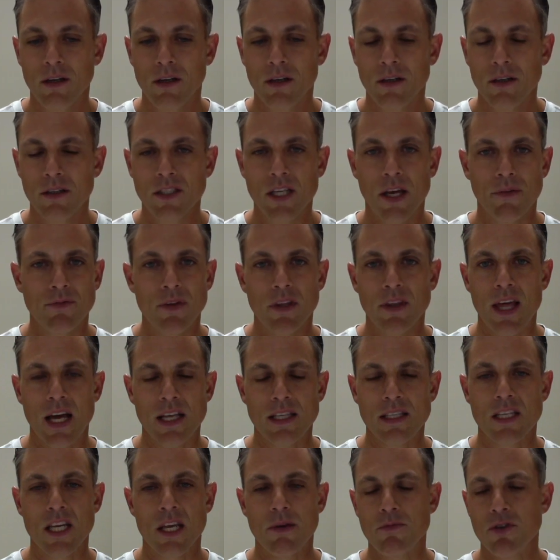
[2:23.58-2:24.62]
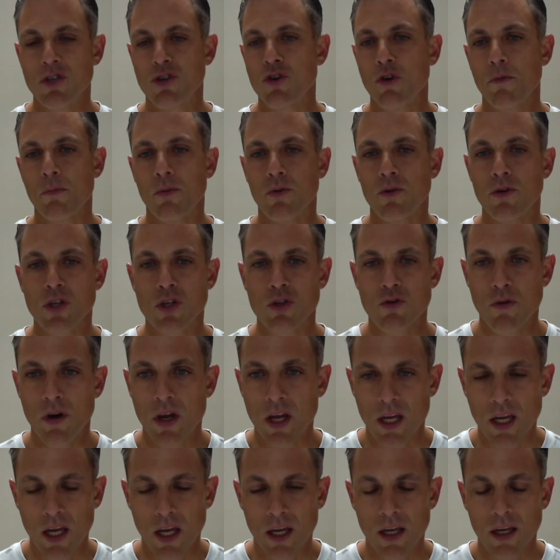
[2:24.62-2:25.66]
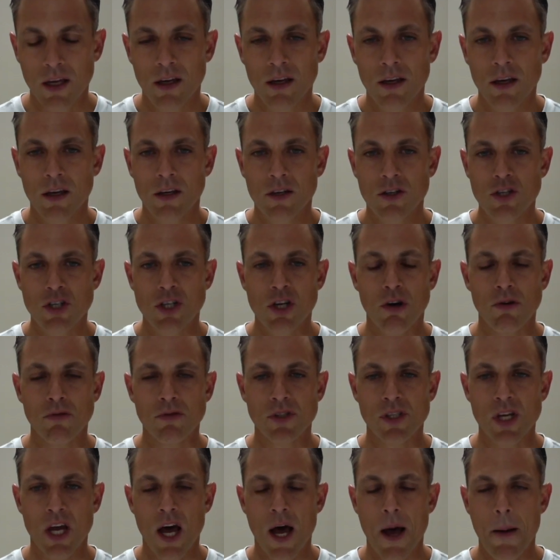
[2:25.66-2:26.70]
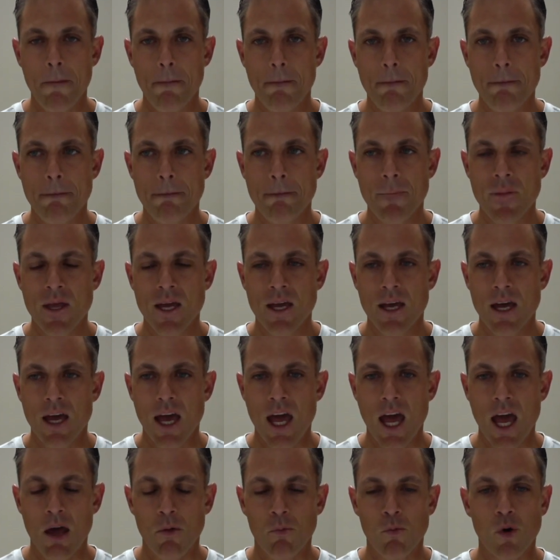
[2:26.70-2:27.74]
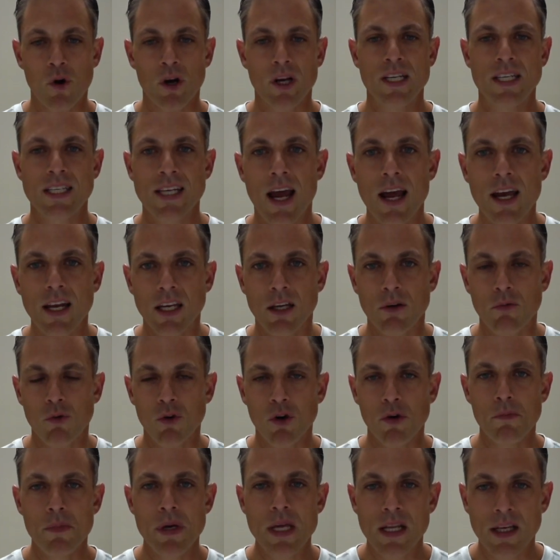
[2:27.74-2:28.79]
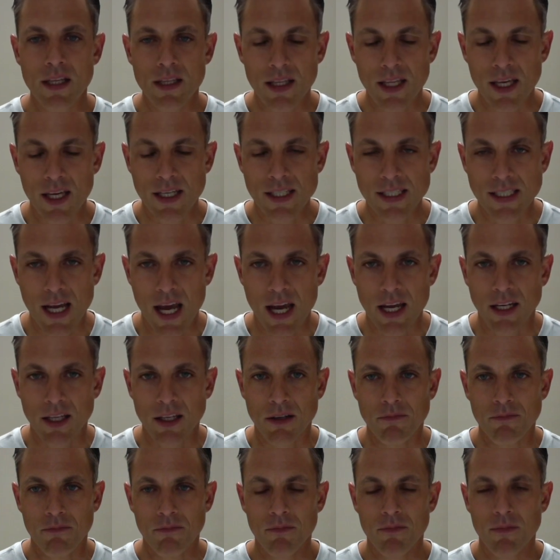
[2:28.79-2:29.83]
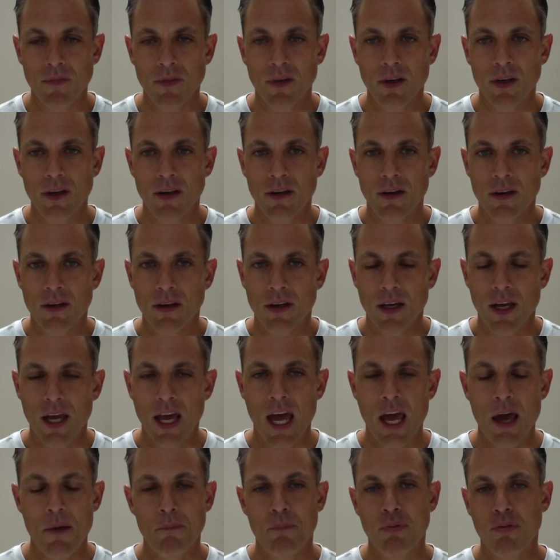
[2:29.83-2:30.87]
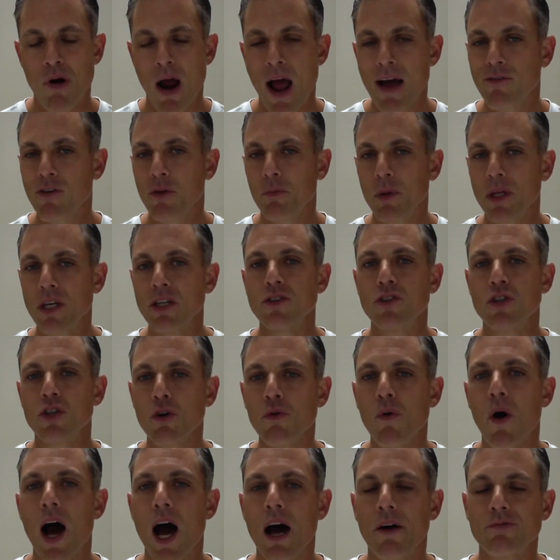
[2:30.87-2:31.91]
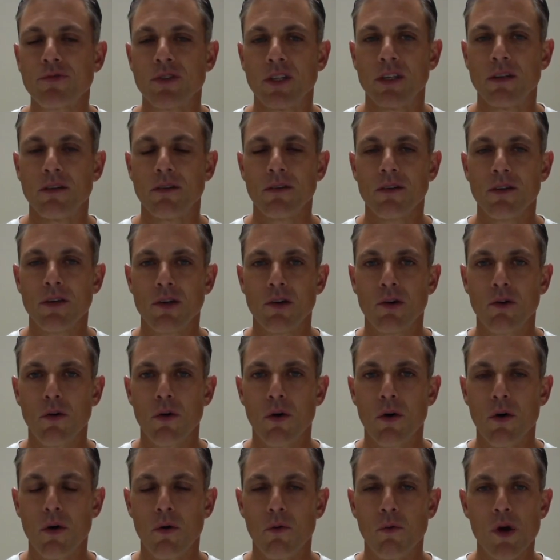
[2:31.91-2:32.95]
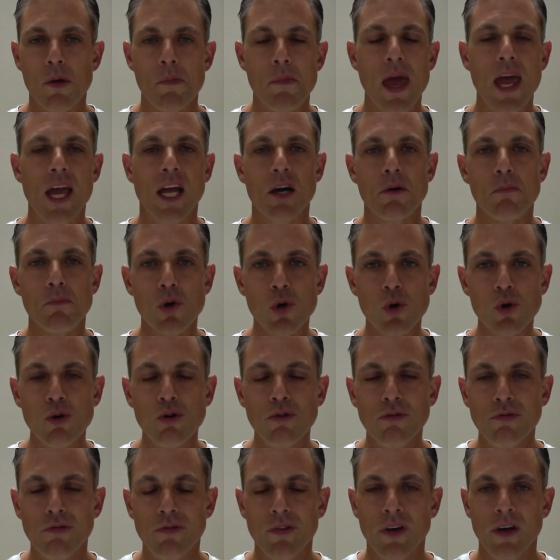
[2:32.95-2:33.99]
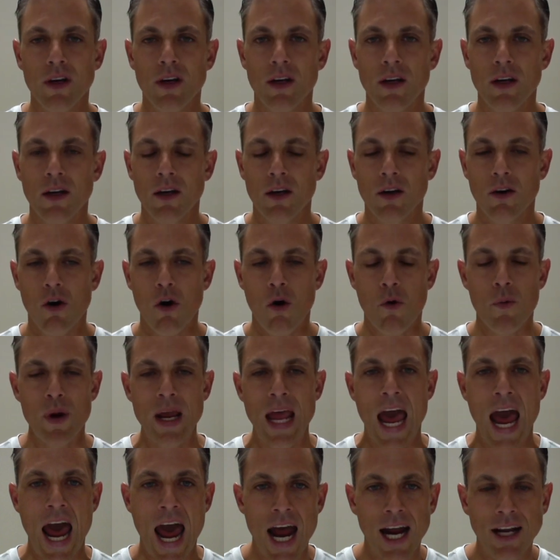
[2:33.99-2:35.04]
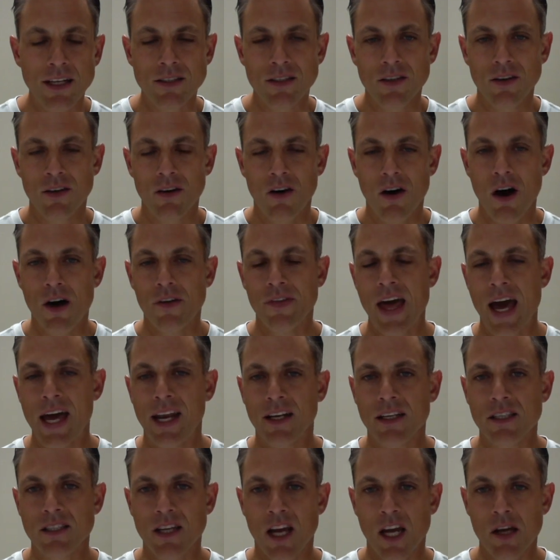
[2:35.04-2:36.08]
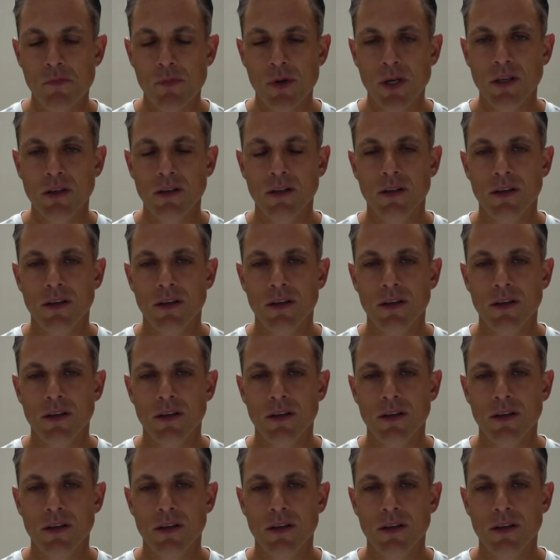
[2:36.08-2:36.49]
something that seems super intriguing shows up, and we're excited. We're immediately excited. And probably too often, we make a move or we act on that excitement